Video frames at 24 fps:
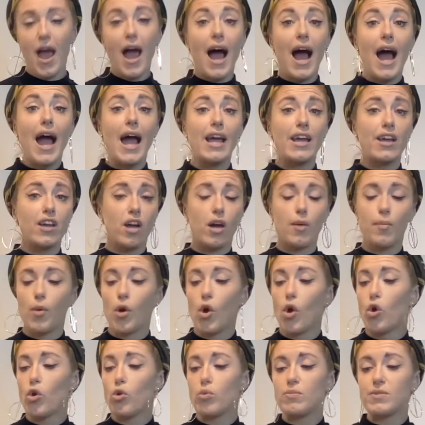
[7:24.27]
I come
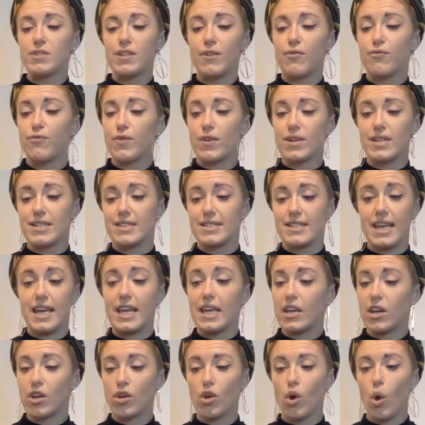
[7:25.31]
home, difference taken